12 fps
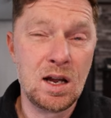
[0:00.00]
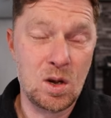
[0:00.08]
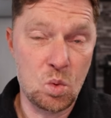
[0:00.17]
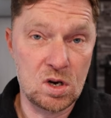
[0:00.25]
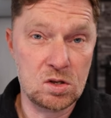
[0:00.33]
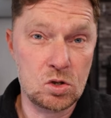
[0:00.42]

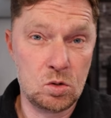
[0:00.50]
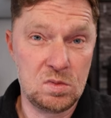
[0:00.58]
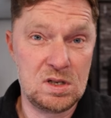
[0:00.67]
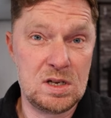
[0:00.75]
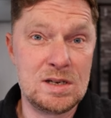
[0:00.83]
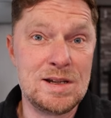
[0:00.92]
And when it
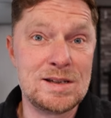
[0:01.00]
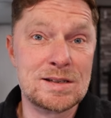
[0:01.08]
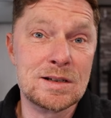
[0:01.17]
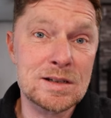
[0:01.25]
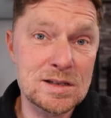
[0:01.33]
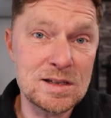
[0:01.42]
zooms in, it's
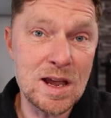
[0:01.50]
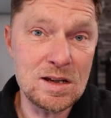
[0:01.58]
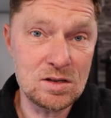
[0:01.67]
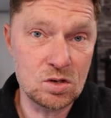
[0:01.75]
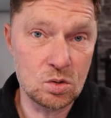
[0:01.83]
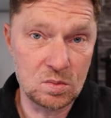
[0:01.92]
going to
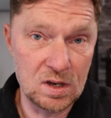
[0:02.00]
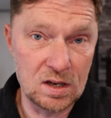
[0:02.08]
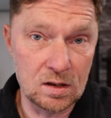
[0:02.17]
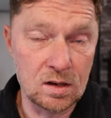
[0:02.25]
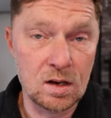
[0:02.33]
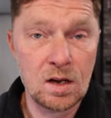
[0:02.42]
stay zoomed
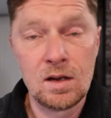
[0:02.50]
in.